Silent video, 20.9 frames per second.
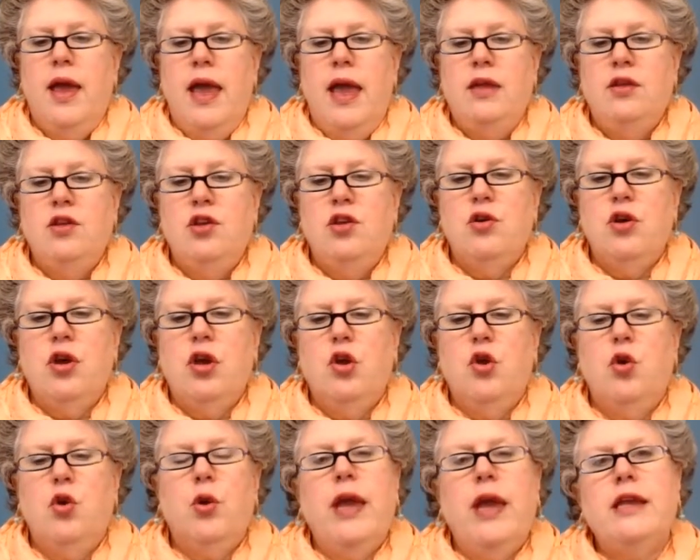And you can
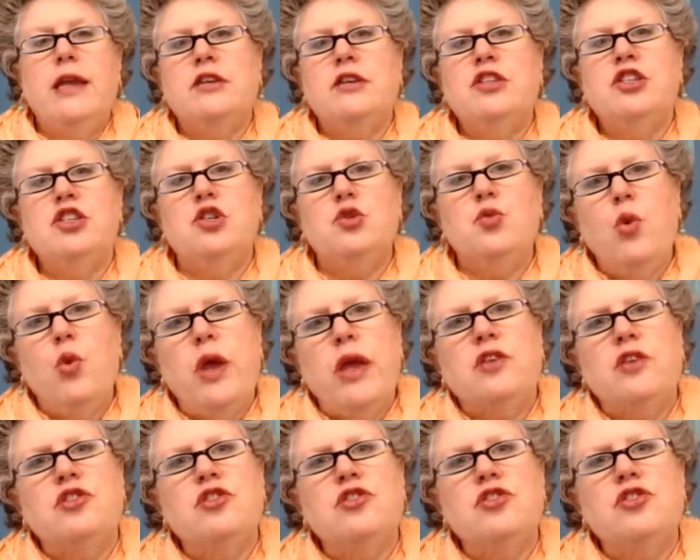create a
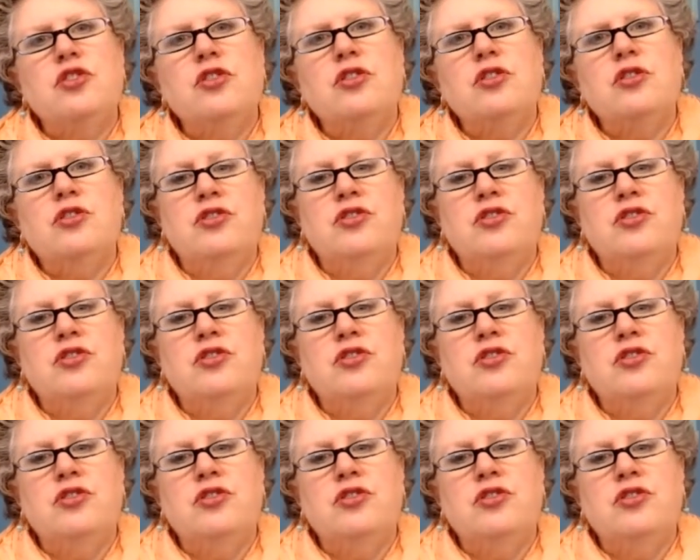switch